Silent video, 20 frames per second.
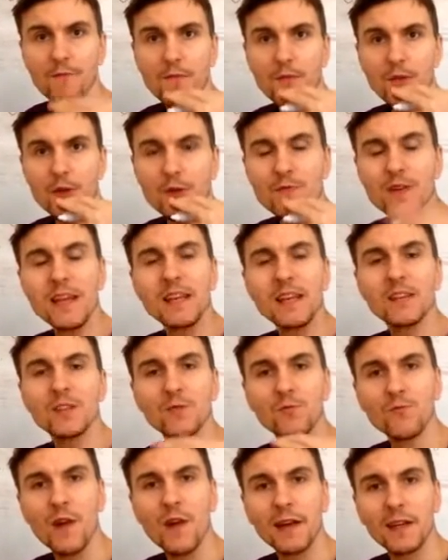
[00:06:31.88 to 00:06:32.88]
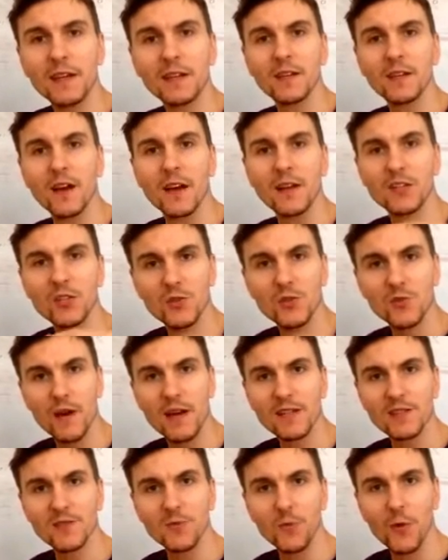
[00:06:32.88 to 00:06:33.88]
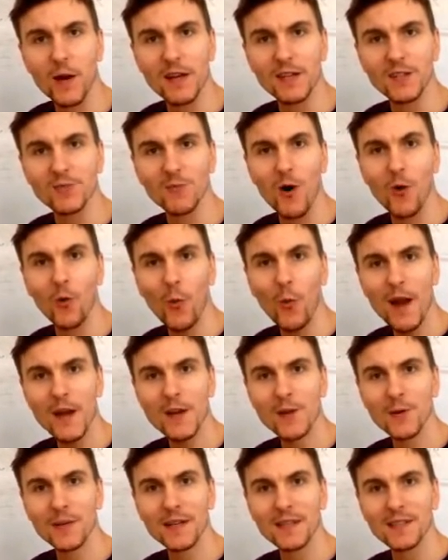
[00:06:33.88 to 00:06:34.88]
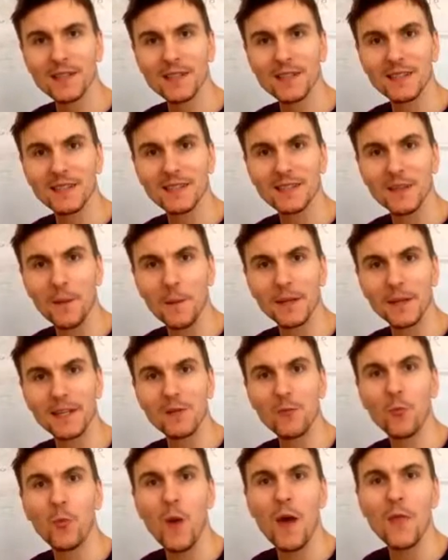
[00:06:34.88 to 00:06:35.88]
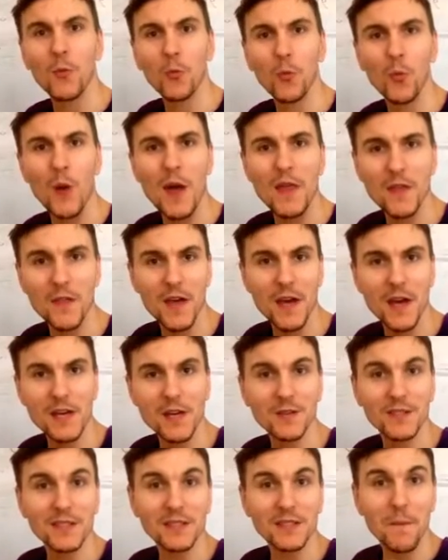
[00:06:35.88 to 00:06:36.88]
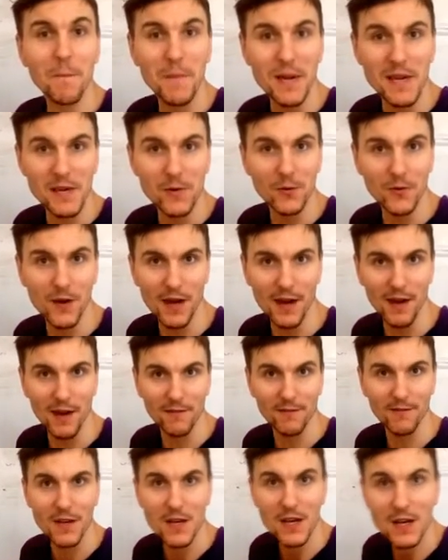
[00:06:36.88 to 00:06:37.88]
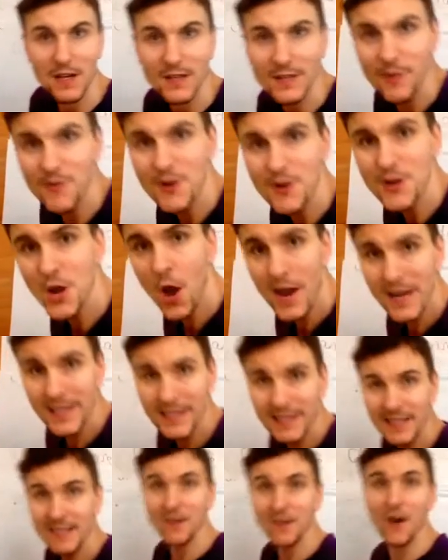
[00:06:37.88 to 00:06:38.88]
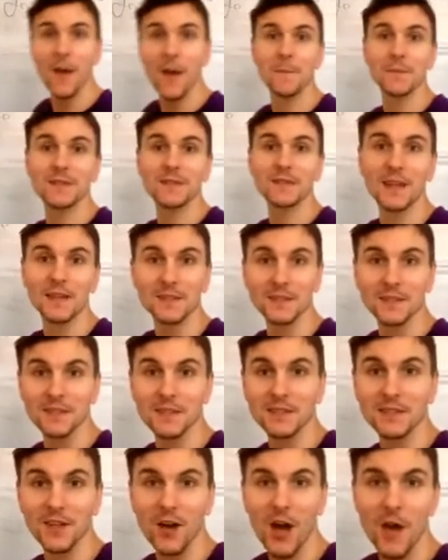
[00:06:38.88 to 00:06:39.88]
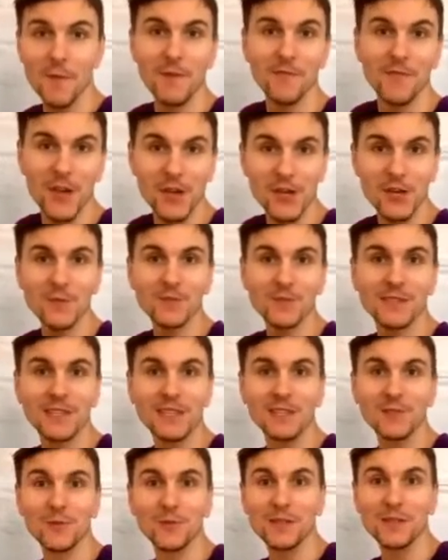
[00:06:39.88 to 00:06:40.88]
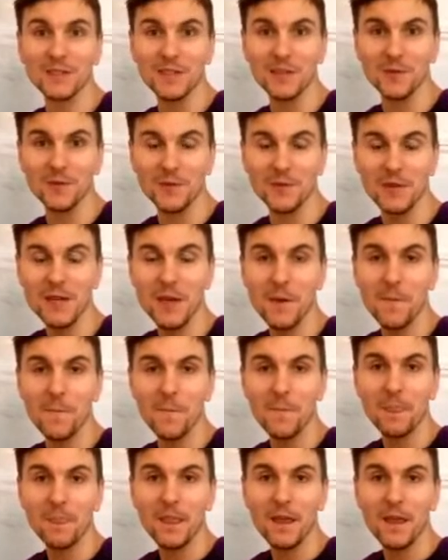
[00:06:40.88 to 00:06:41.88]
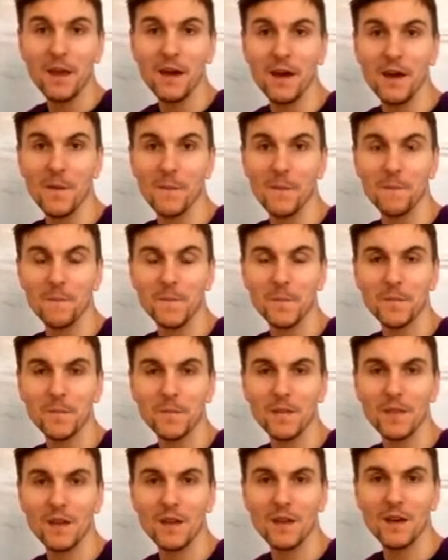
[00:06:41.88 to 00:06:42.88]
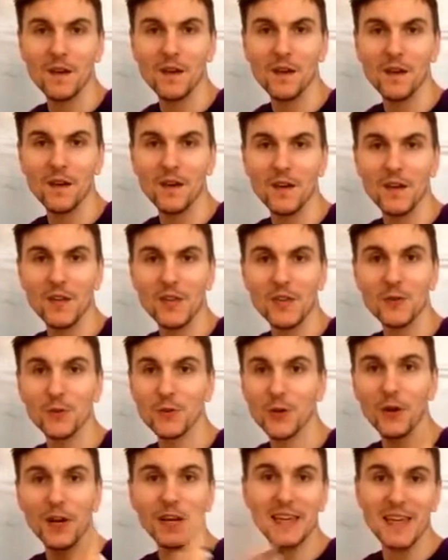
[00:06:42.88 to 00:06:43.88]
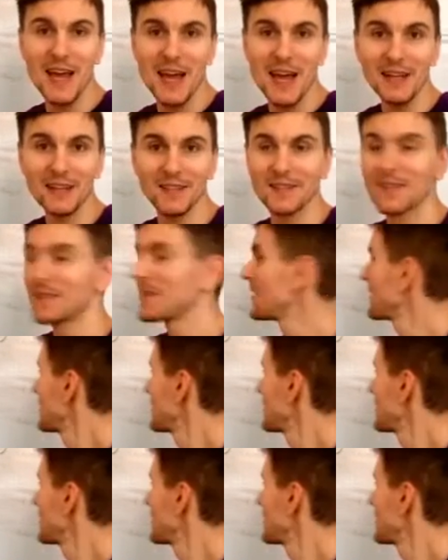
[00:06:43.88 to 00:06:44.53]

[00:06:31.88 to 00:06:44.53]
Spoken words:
you need to recognise straight away as well when you're listening to somebody whether they're using a be or a have. So 99% of the time, if they're using an auxiliary, you're going to get,